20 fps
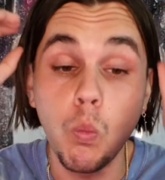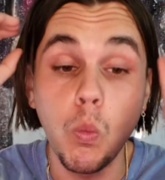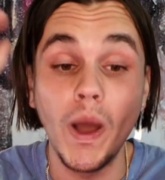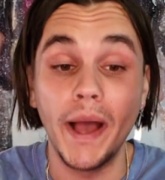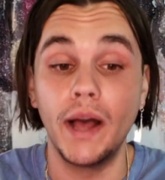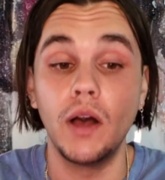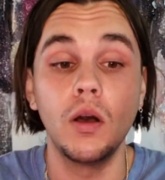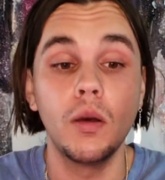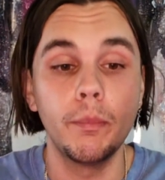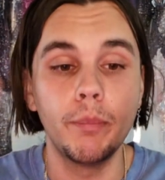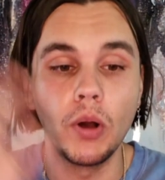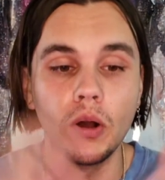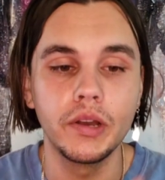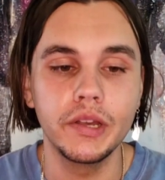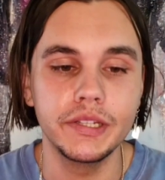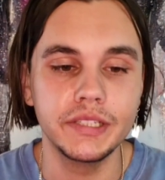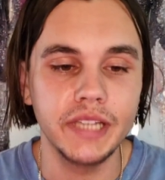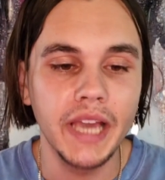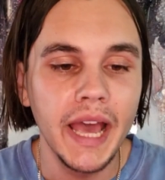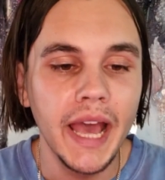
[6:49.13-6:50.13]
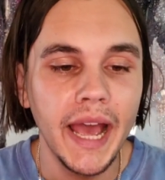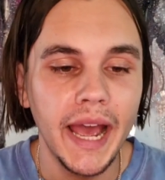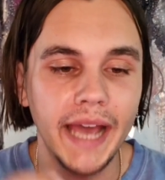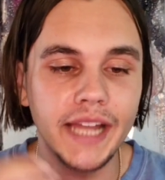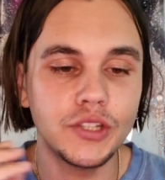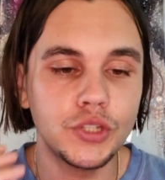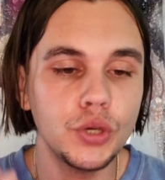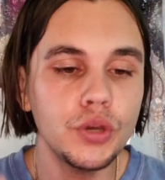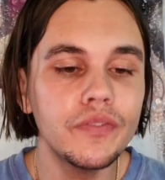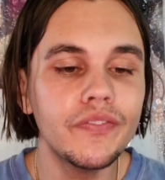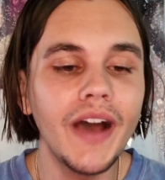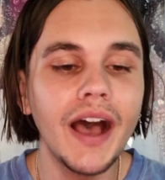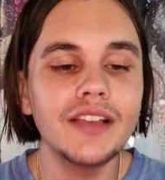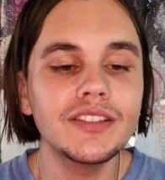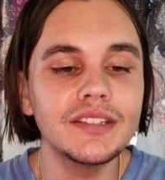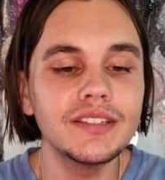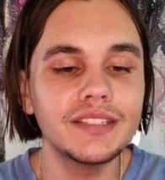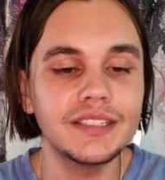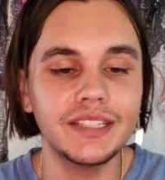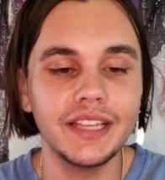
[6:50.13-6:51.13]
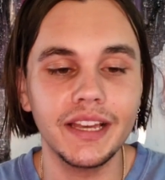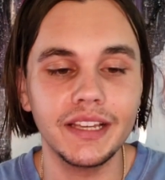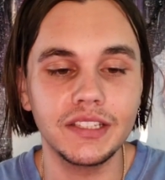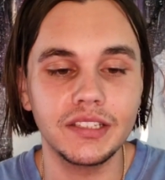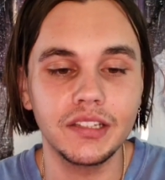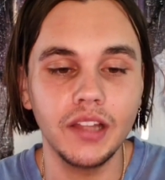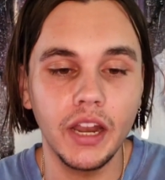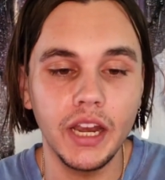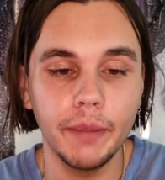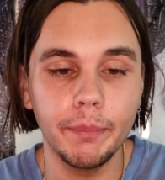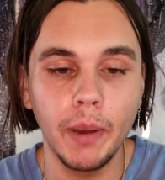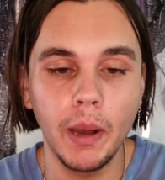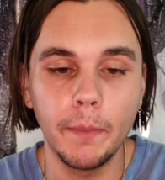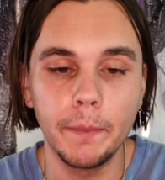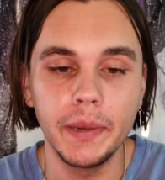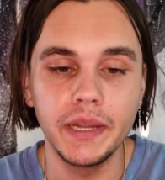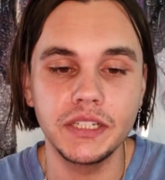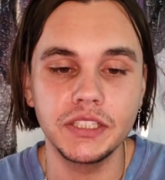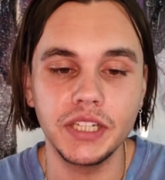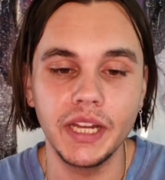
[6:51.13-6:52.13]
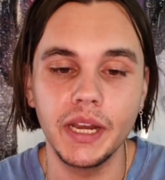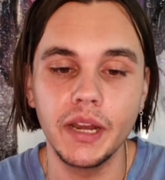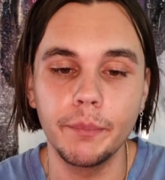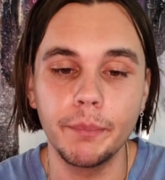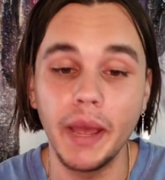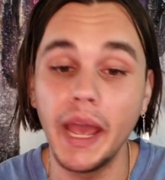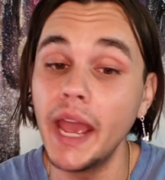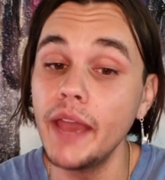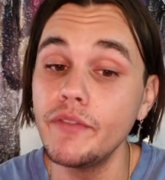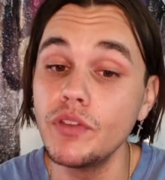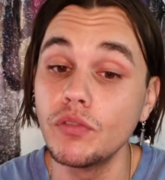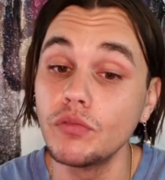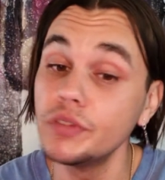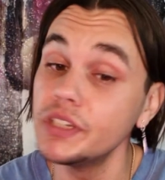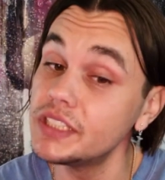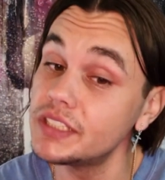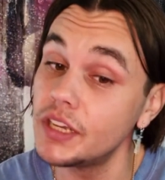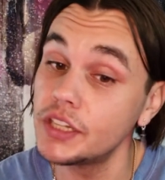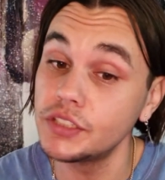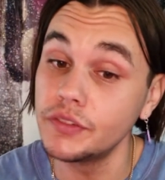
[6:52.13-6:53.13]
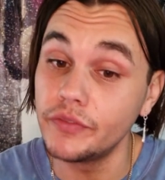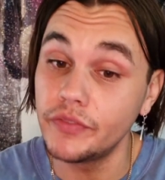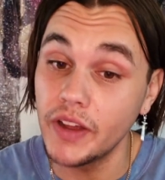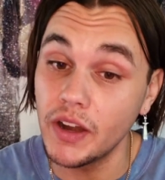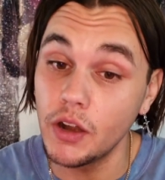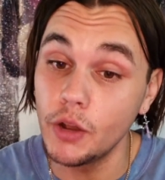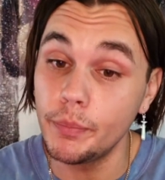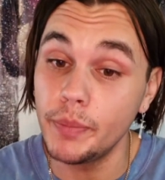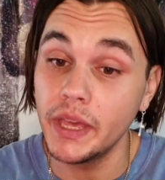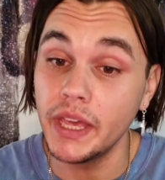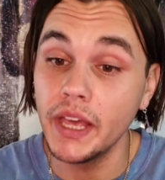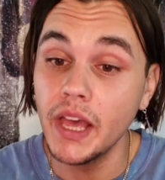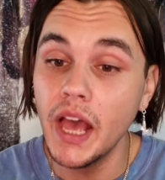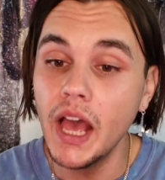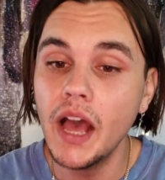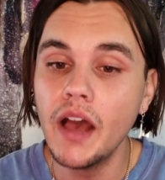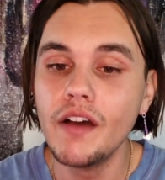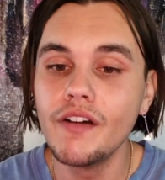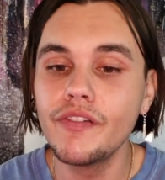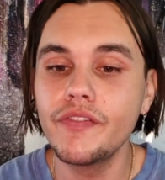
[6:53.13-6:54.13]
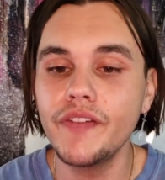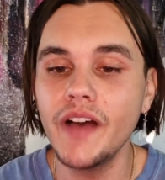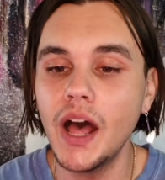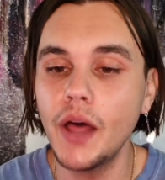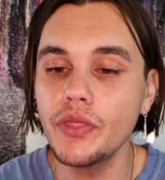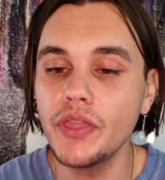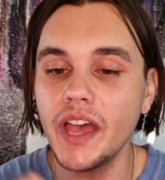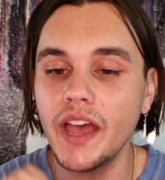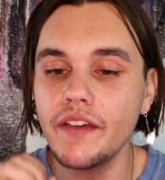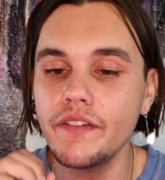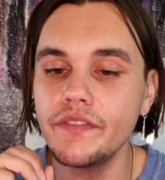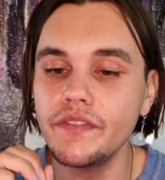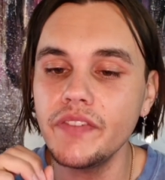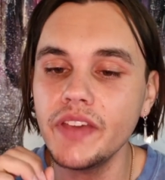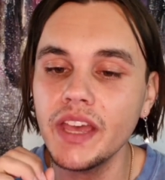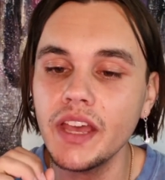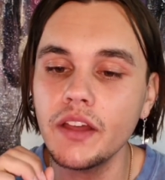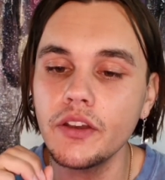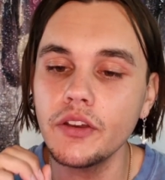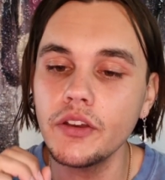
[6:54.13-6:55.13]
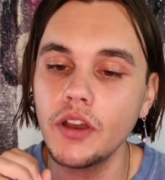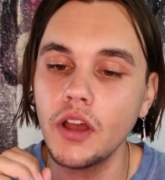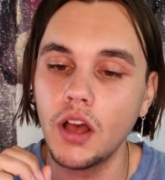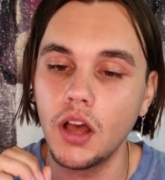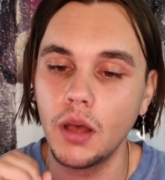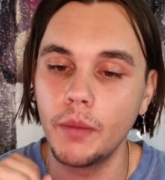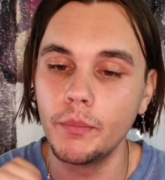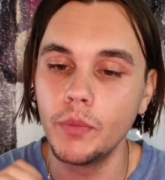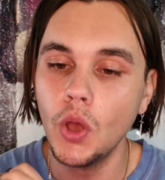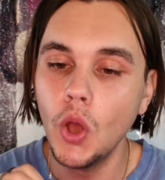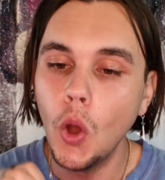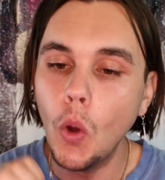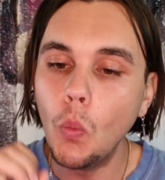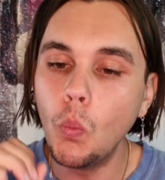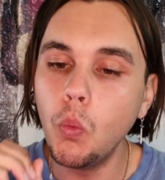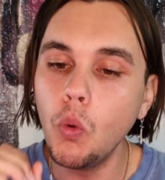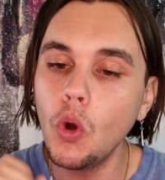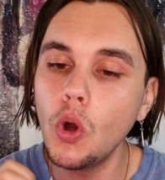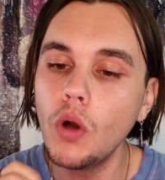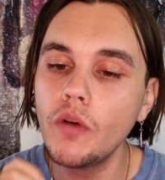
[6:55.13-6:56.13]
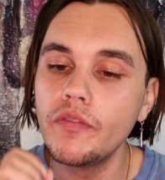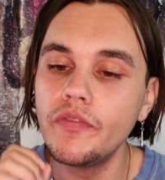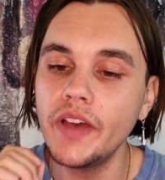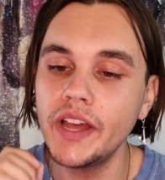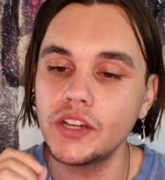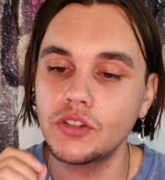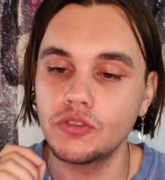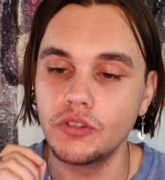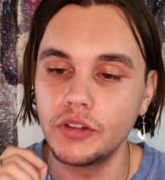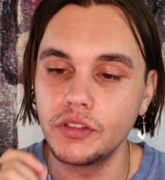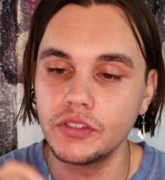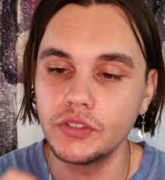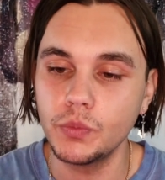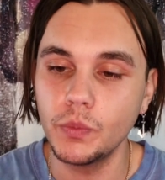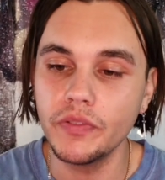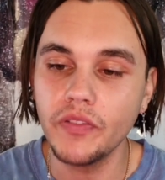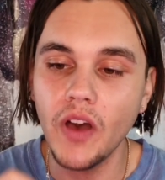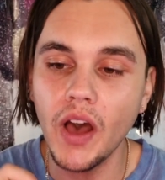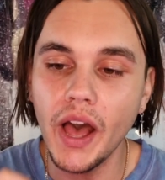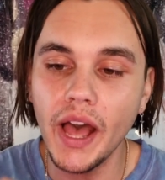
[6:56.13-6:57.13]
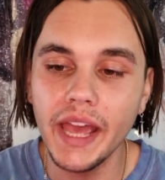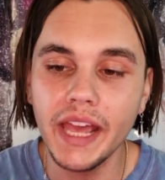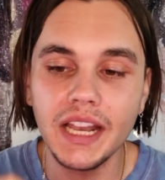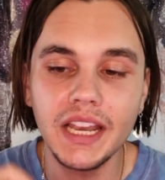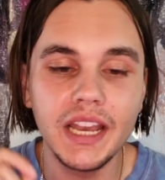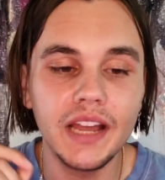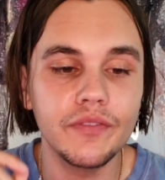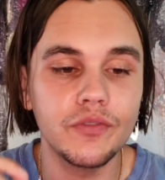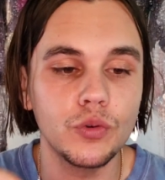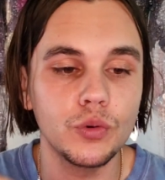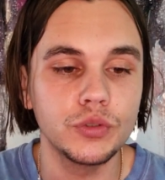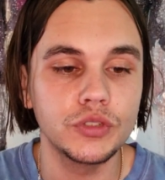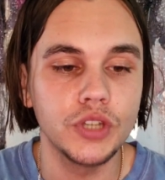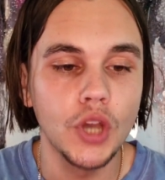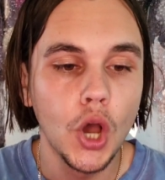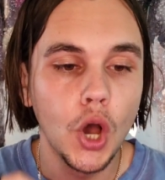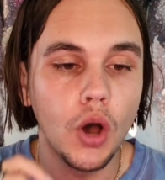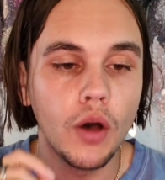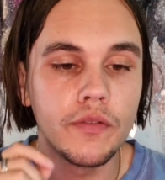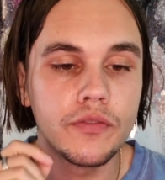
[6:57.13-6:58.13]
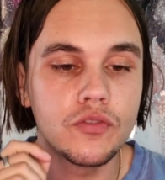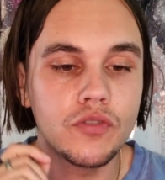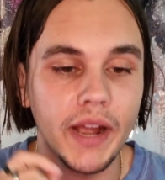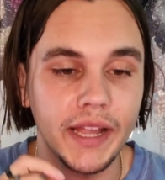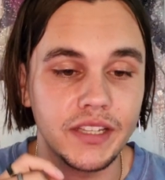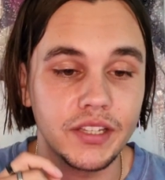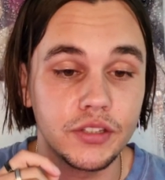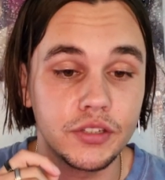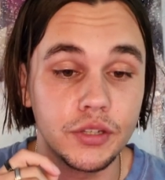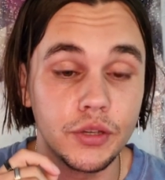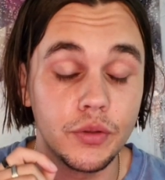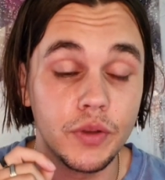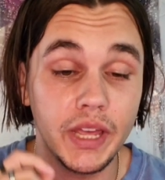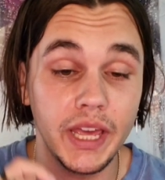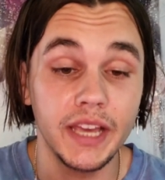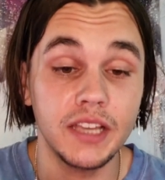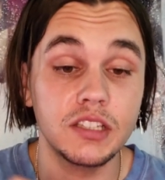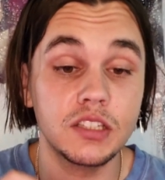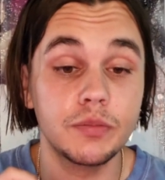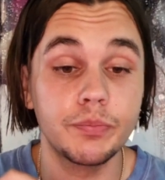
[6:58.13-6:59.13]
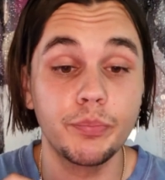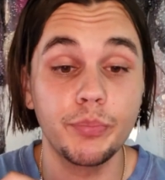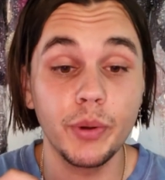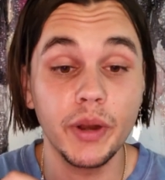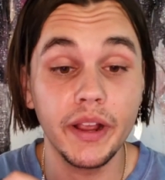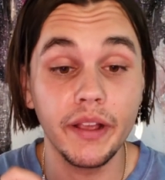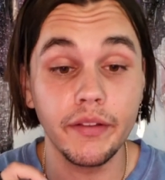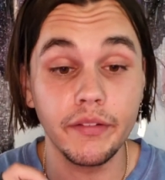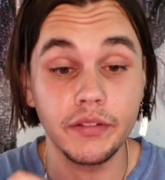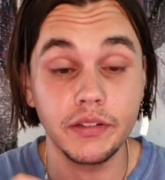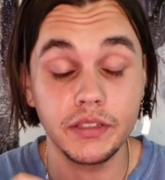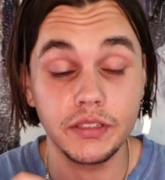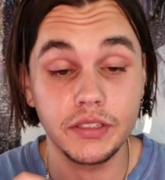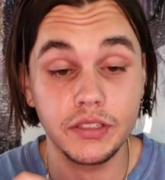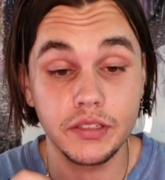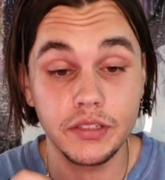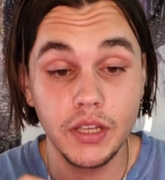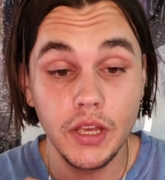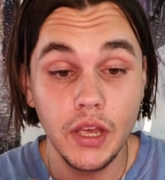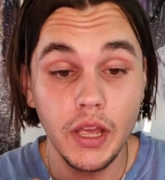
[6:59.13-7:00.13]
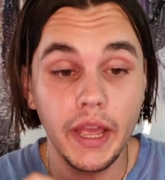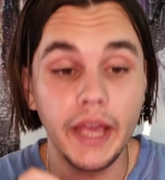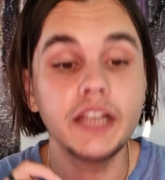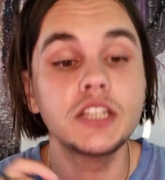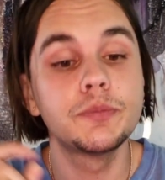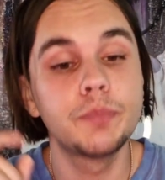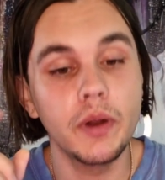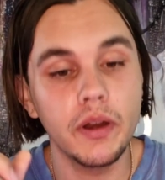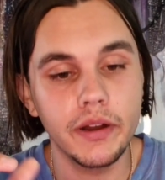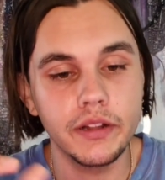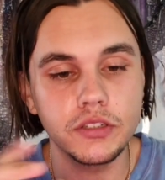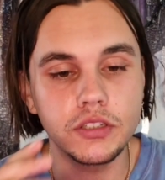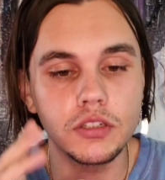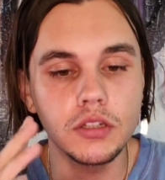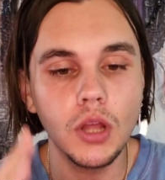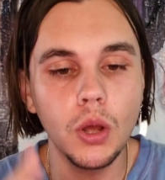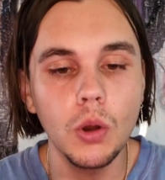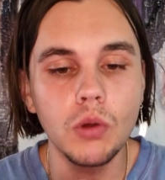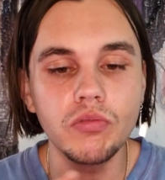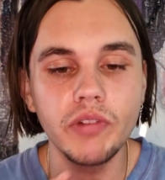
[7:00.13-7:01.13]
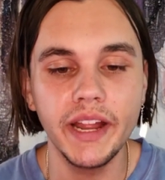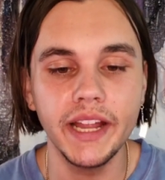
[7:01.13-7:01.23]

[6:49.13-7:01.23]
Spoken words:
wow, bonkers. A 2006 study published in the Behavioral Research and Therapy found that Vietnam War veterans with higher levels of gratitude experienced lower